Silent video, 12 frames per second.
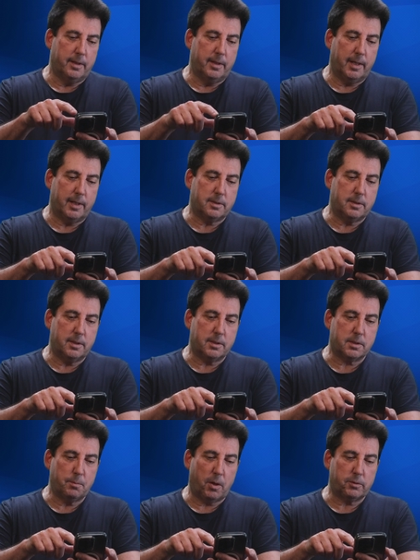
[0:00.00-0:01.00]
that
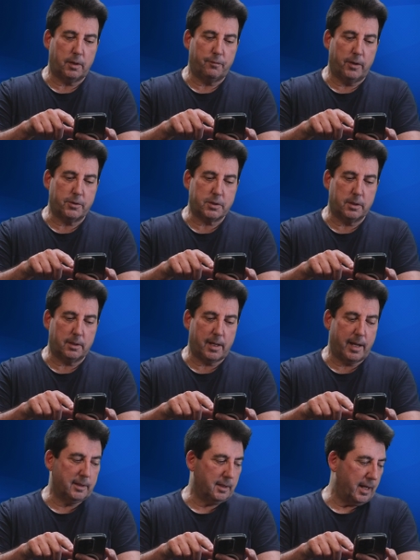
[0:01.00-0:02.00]
this multifunction
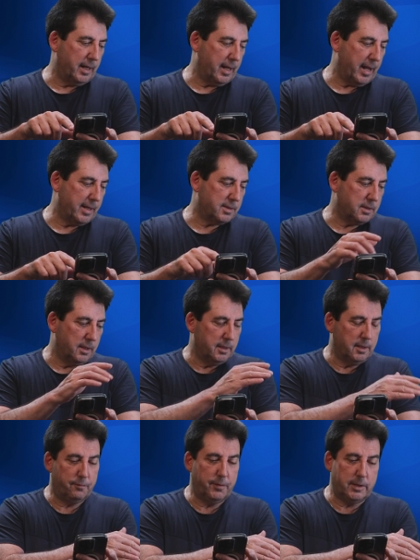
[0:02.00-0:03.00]
light light has
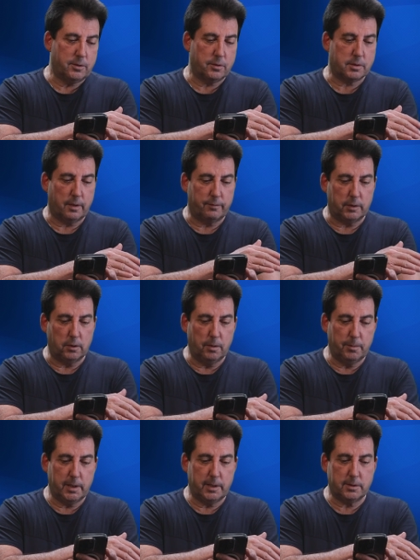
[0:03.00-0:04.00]
the features of
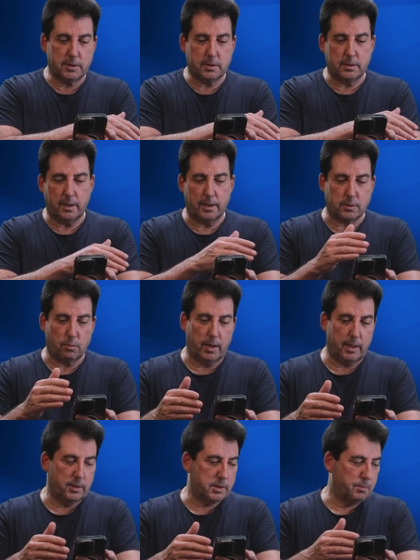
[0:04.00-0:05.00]
illuminance as
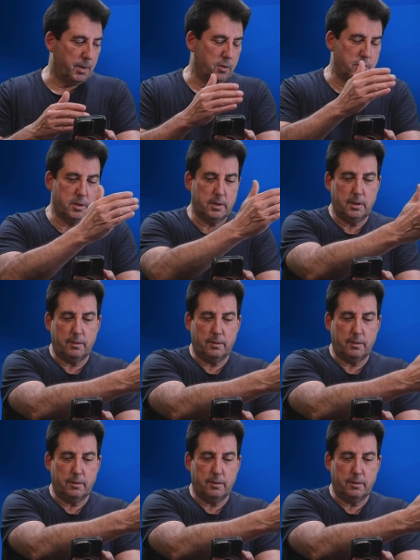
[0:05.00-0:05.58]
well as motion.